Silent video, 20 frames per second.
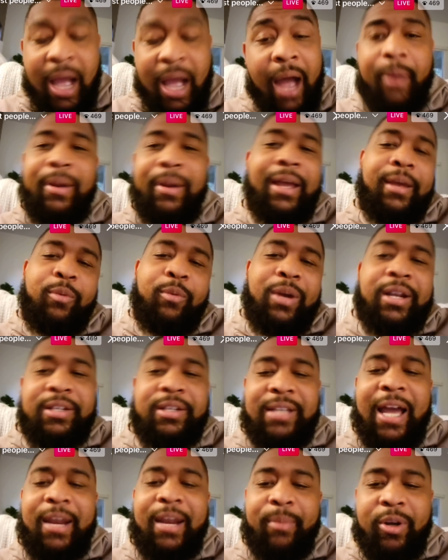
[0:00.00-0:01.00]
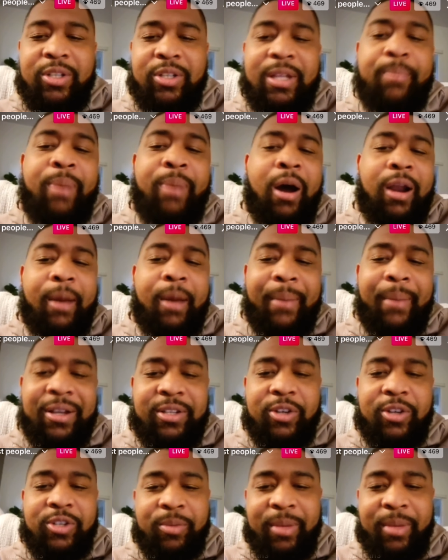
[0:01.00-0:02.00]
Oh yeah, it wasn't a signing bonus. They bought all my
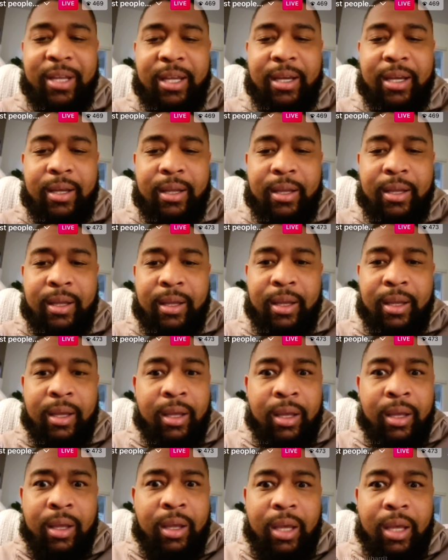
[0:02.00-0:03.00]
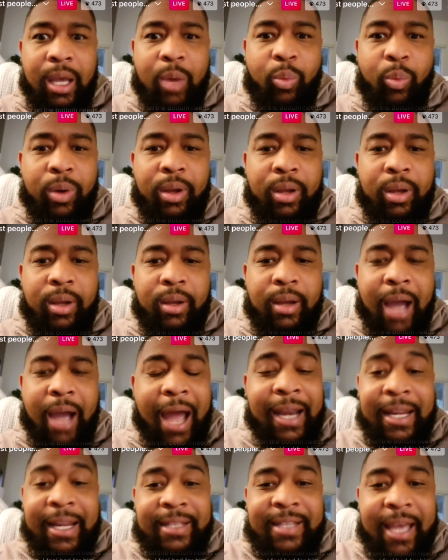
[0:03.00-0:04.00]
social media. I
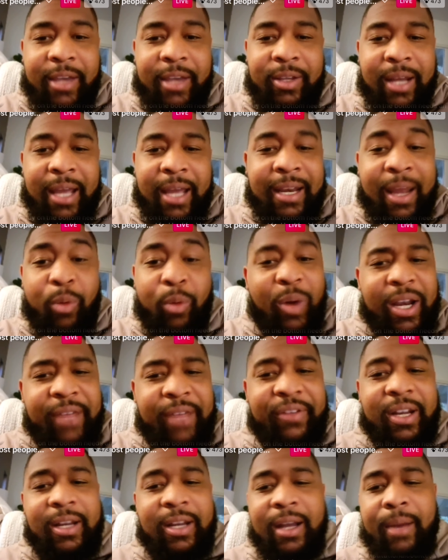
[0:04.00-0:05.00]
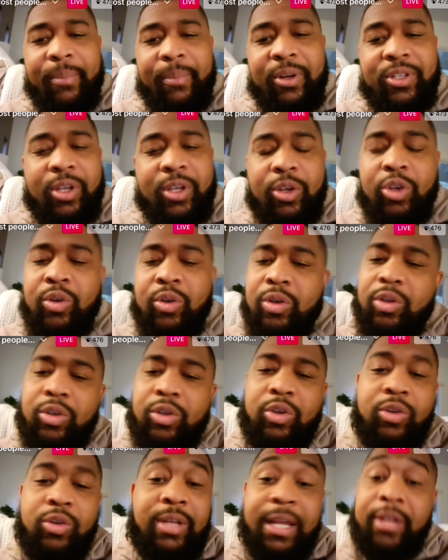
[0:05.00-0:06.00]
didn't tell you that. That wasn't even a number. So you
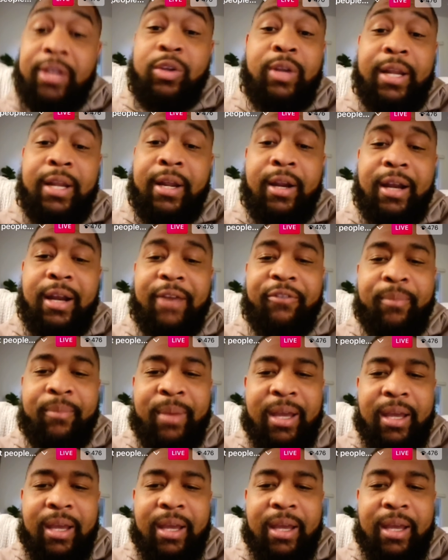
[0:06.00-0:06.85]
didn't hear that from me.